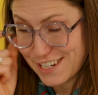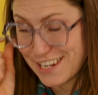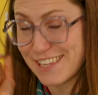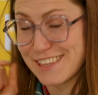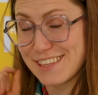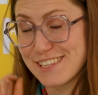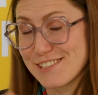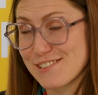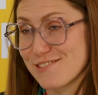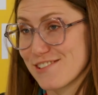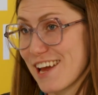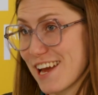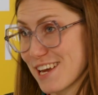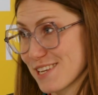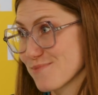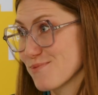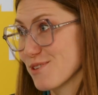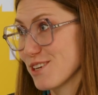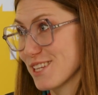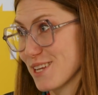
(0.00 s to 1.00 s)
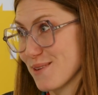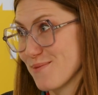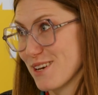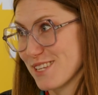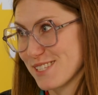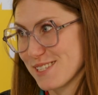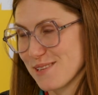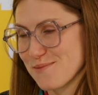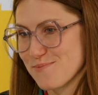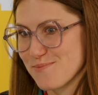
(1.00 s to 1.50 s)
industry expert, I
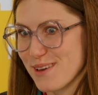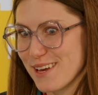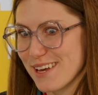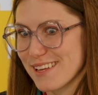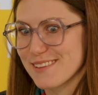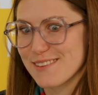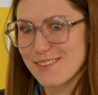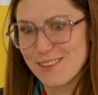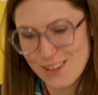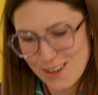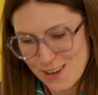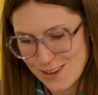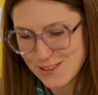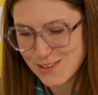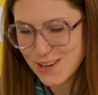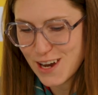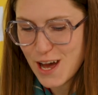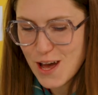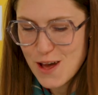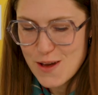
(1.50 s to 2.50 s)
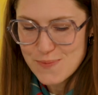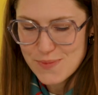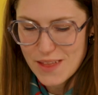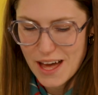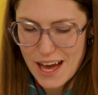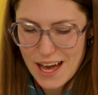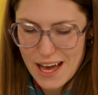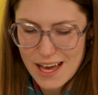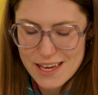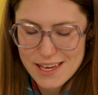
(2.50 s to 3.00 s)
must admit, no.
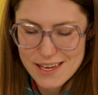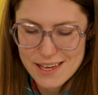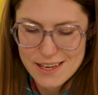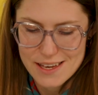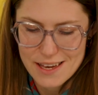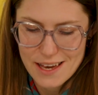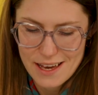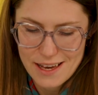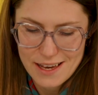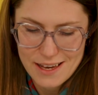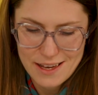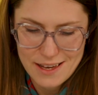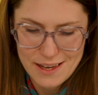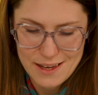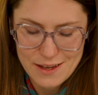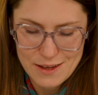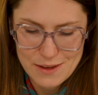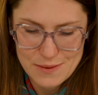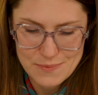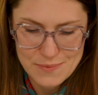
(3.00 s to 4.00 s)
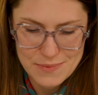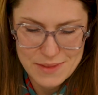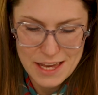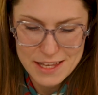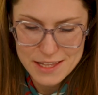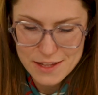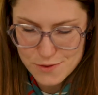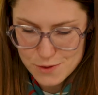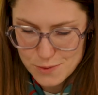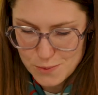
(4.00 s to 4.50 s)

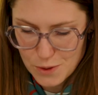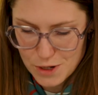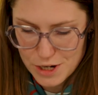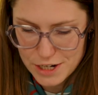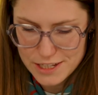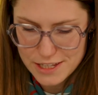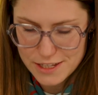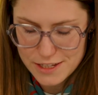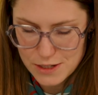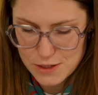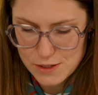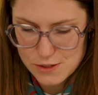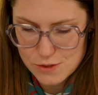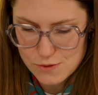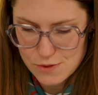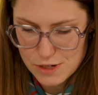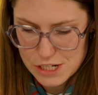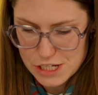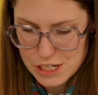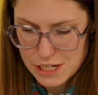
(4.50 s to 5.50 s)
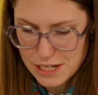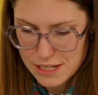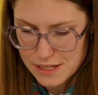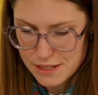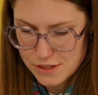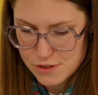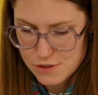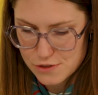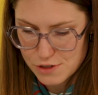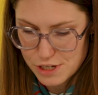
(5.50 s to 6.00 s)
I never worked in the construction
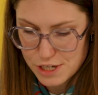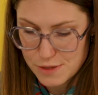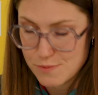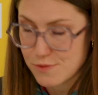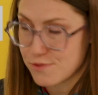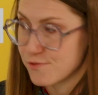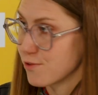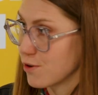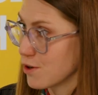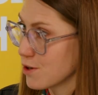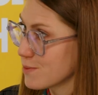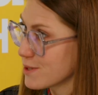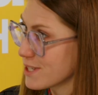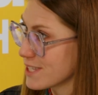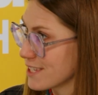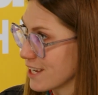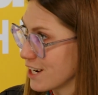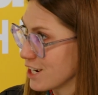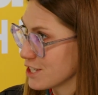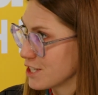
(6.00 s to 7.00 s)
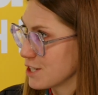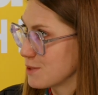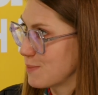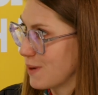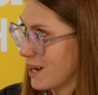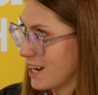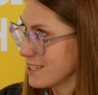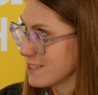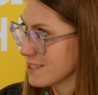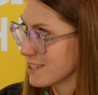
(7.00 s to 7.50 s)
industry before we started
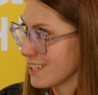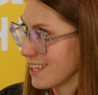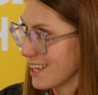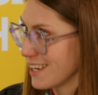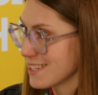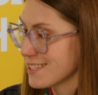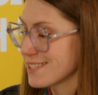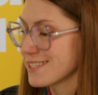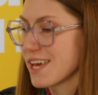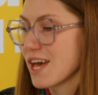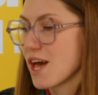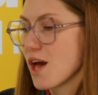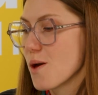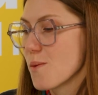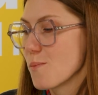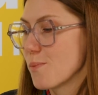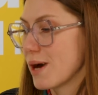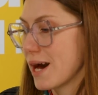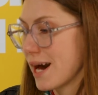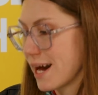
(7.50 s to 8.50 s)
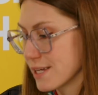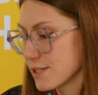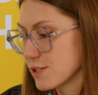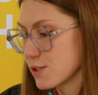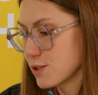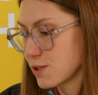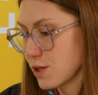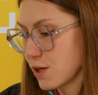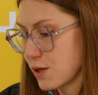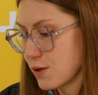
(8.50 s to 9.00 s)
Binderless. But as
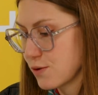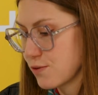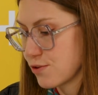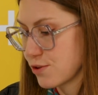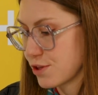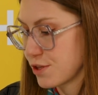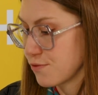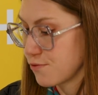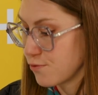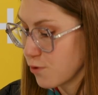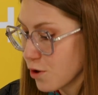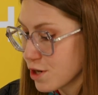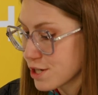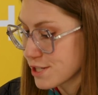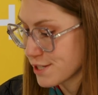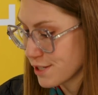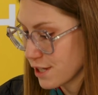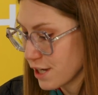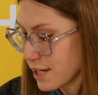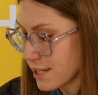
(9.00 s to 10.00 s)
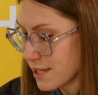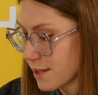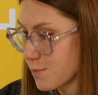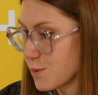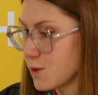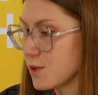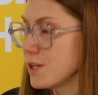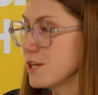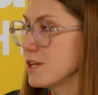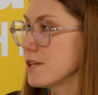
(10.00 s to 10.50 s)
you know, for a startup,
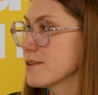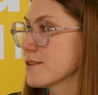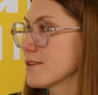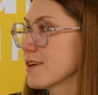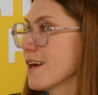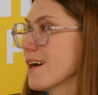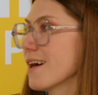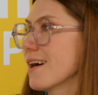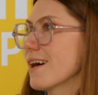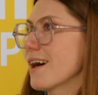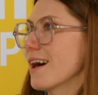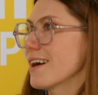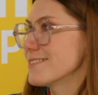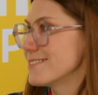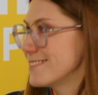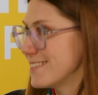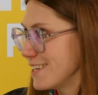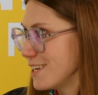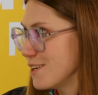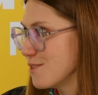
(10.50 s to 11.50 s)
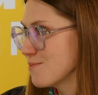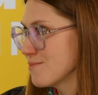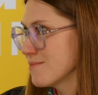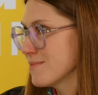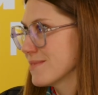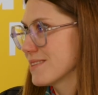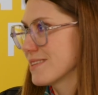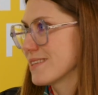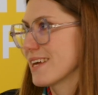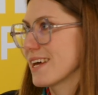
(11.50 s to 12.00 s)
you need a team
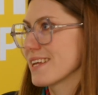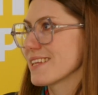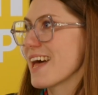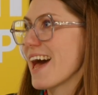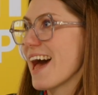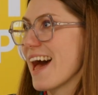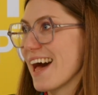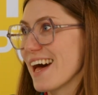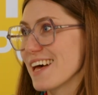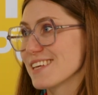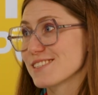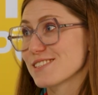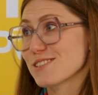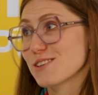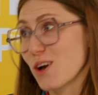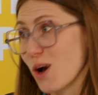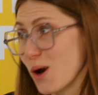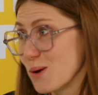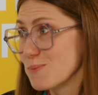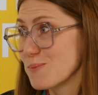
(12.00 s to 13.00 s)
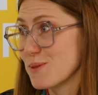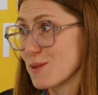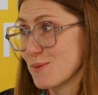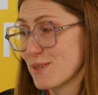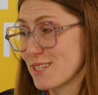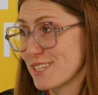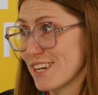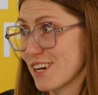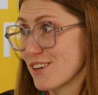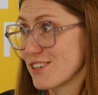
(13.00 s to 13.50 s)
that has
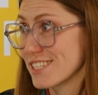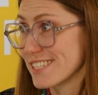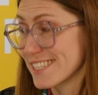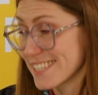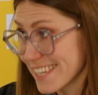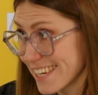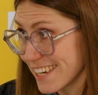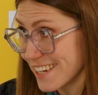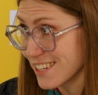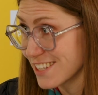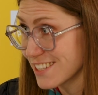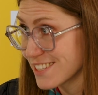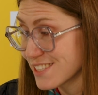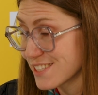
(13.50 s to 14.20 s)
complementary skills.